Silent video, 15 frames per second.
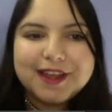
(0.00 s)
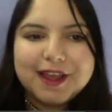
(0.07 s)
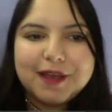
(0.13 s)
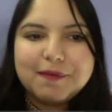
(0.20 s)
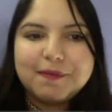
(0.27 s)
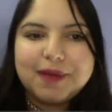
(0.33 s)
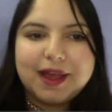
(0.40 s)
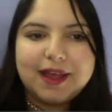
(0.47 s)

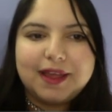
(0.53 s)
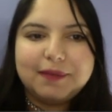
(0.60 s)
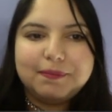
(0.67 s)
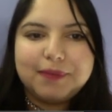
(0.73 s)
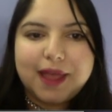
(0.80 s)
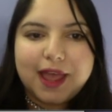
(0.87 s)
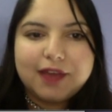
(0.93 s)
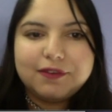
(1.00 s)
by
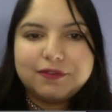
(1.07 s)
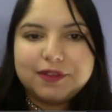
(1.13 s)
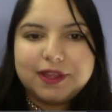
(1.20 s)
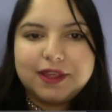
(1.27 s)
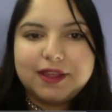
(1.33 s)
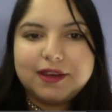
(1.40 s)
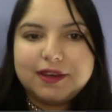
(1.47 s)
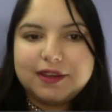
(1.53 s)
Pat
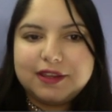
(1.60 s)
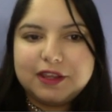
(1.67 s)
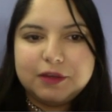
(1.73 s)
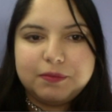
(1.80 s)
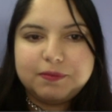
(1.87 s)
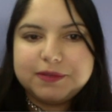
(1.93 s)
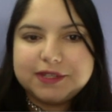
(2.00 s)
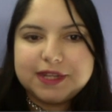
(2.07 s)
Flynn, Neil
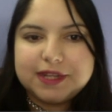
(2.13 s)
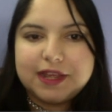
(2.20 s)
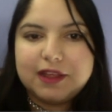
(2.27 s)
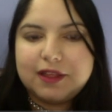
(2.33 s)
Patel,